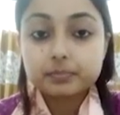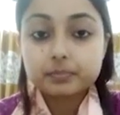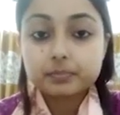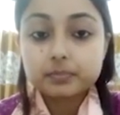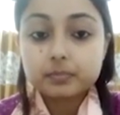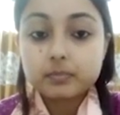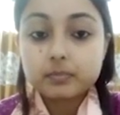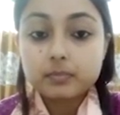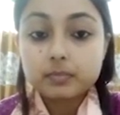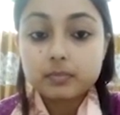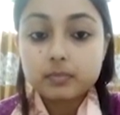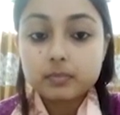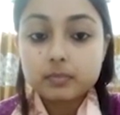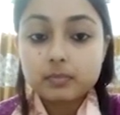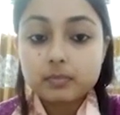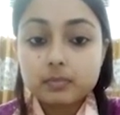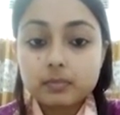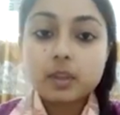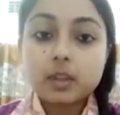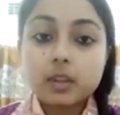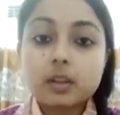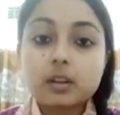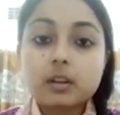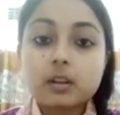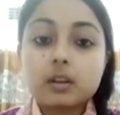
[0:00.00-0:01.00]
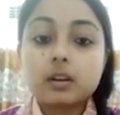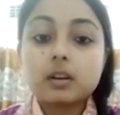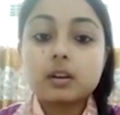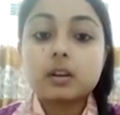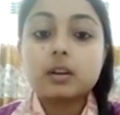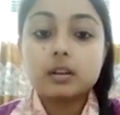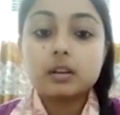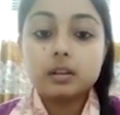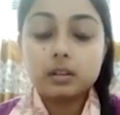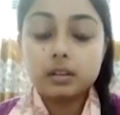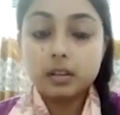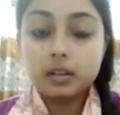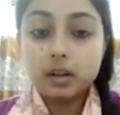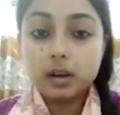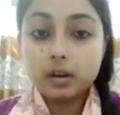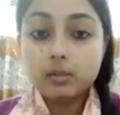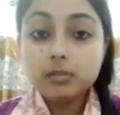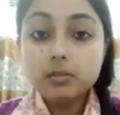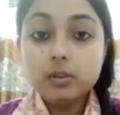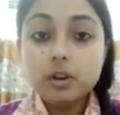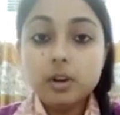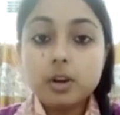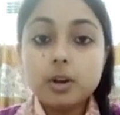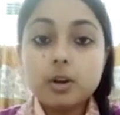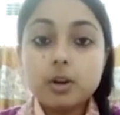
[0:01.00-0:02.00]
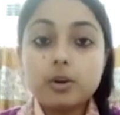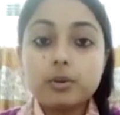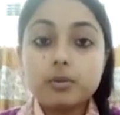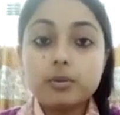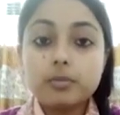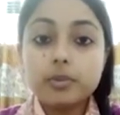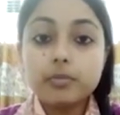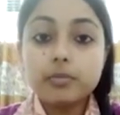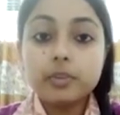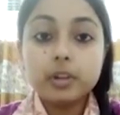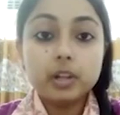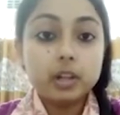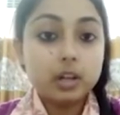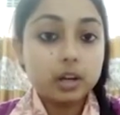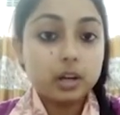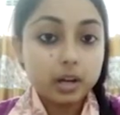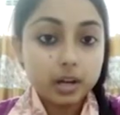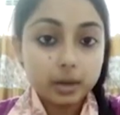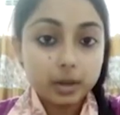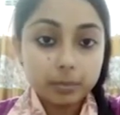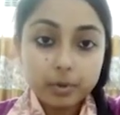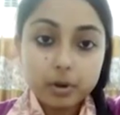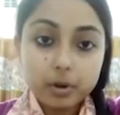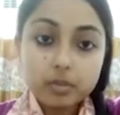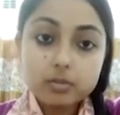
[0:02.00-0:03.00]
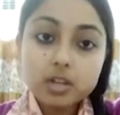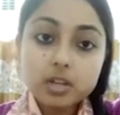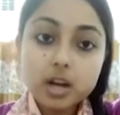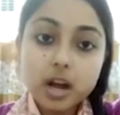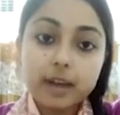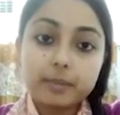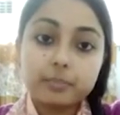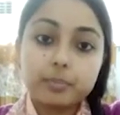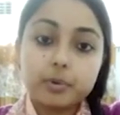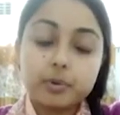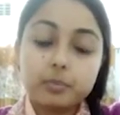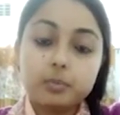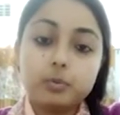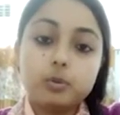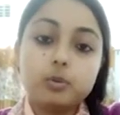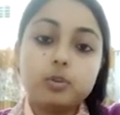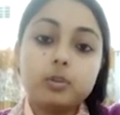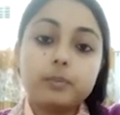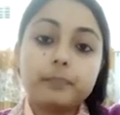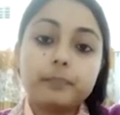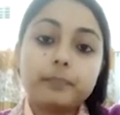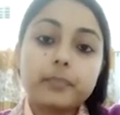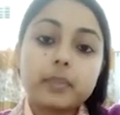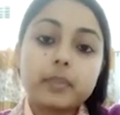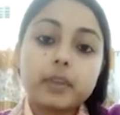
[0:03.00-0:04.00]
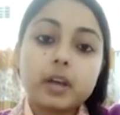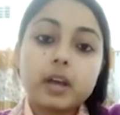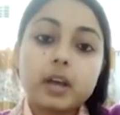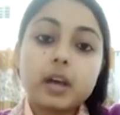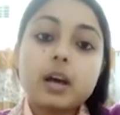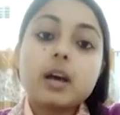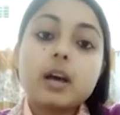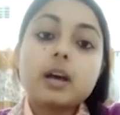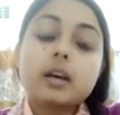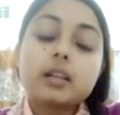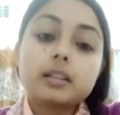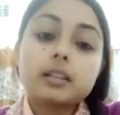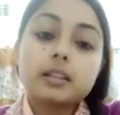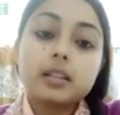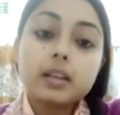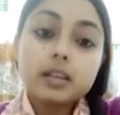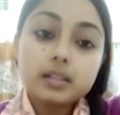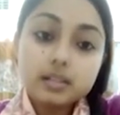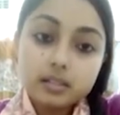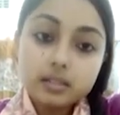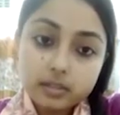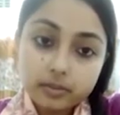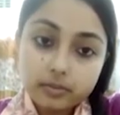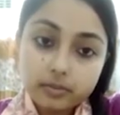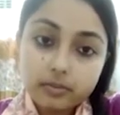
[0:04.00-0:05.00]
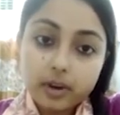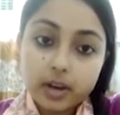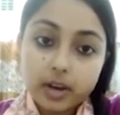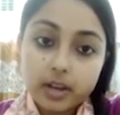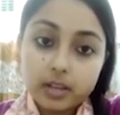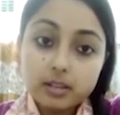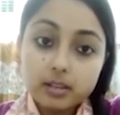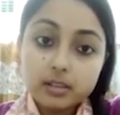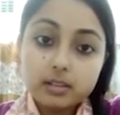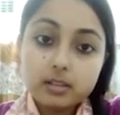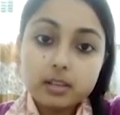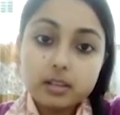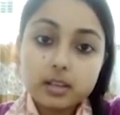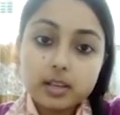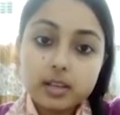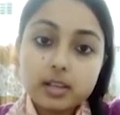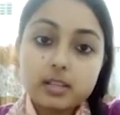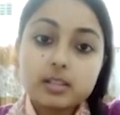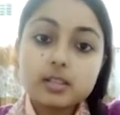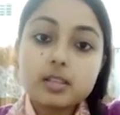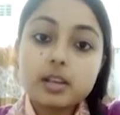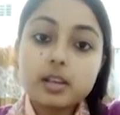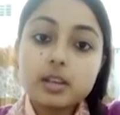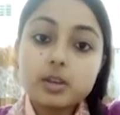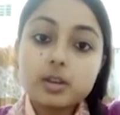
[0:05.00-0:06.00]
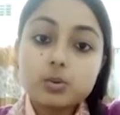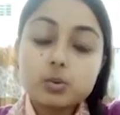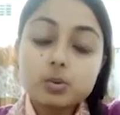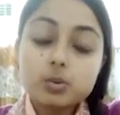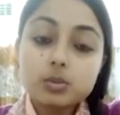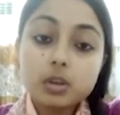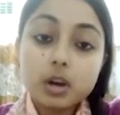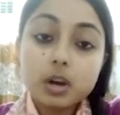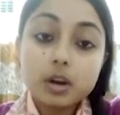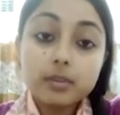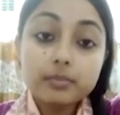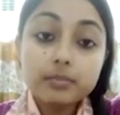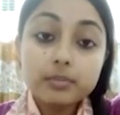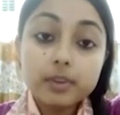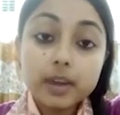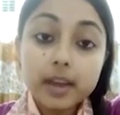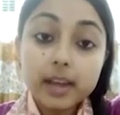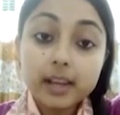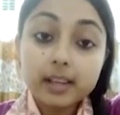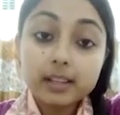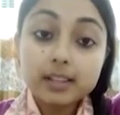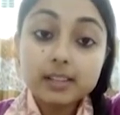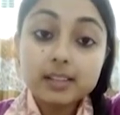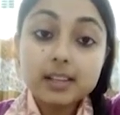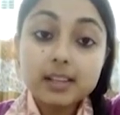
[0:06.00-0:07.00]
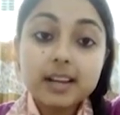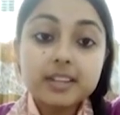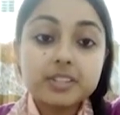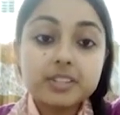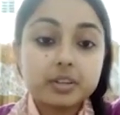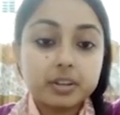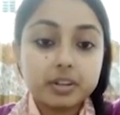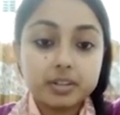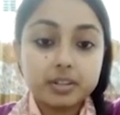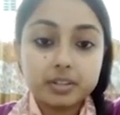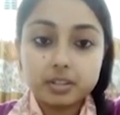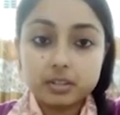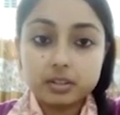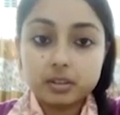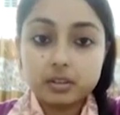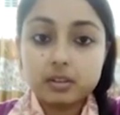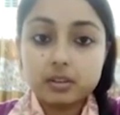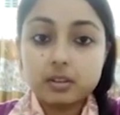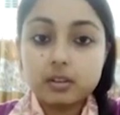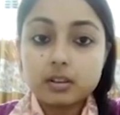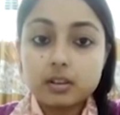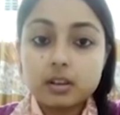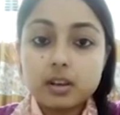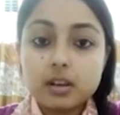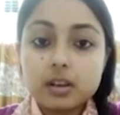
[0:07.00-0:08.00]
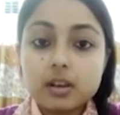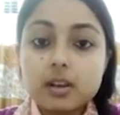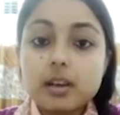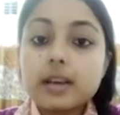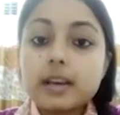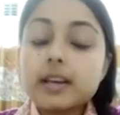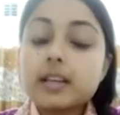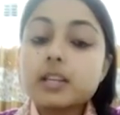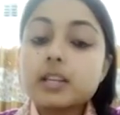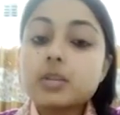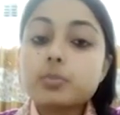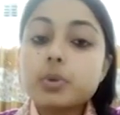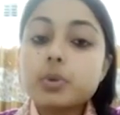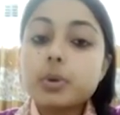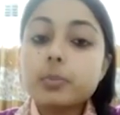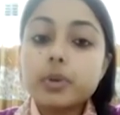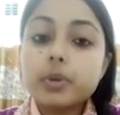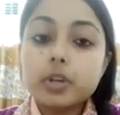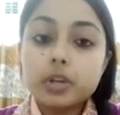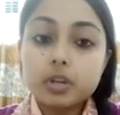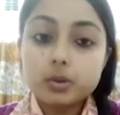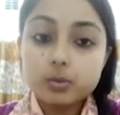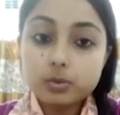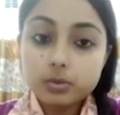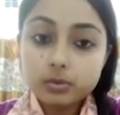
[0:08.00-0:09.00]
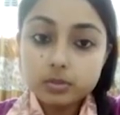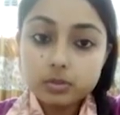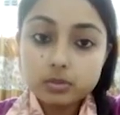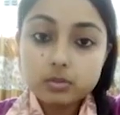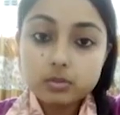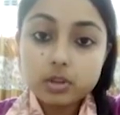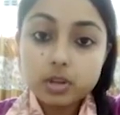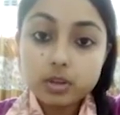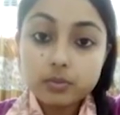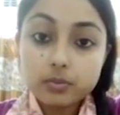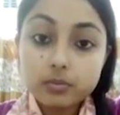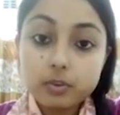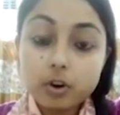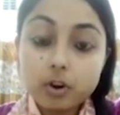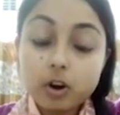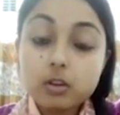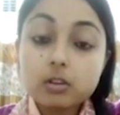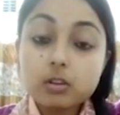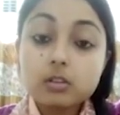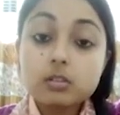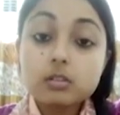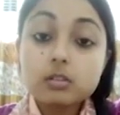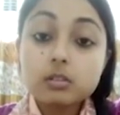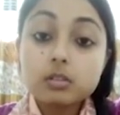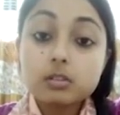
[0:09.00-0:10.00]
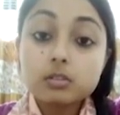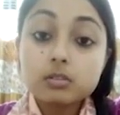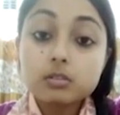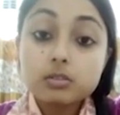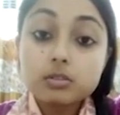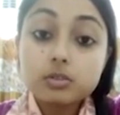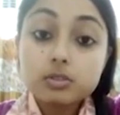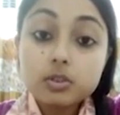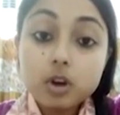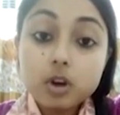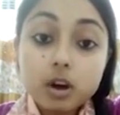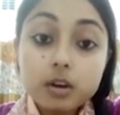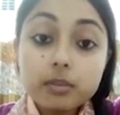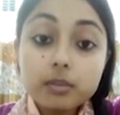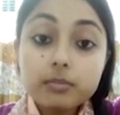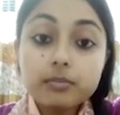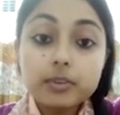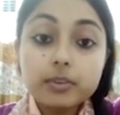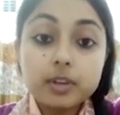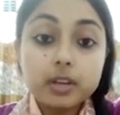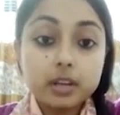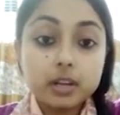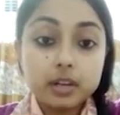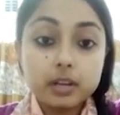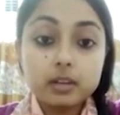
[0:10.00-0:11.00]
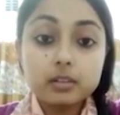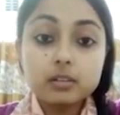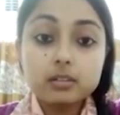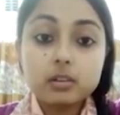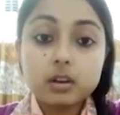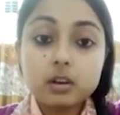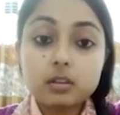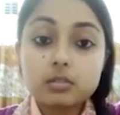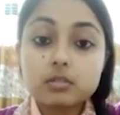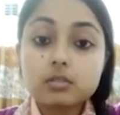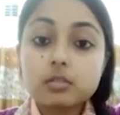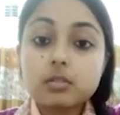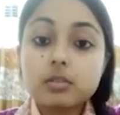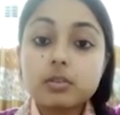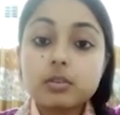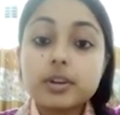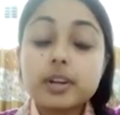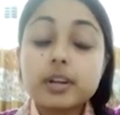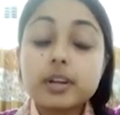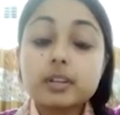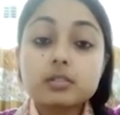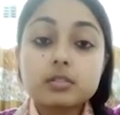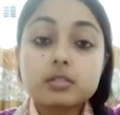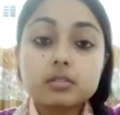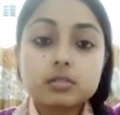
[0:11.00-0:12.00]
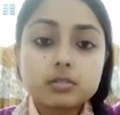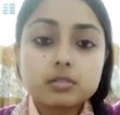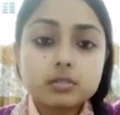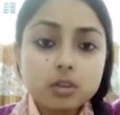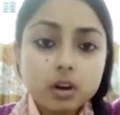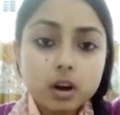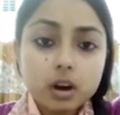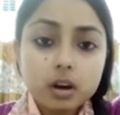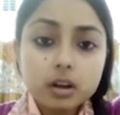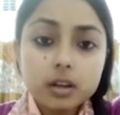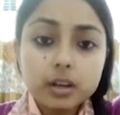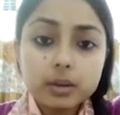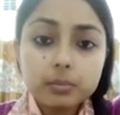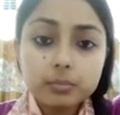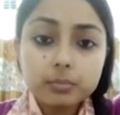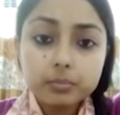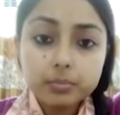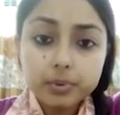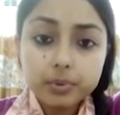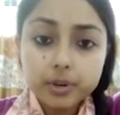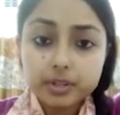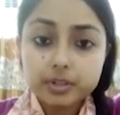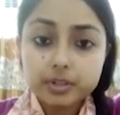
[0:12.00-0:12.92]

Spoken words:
Now we will learn about hyperbole. This device is the use of exaggeration. It may be used to evoke strong feelings or to create strong impression, but it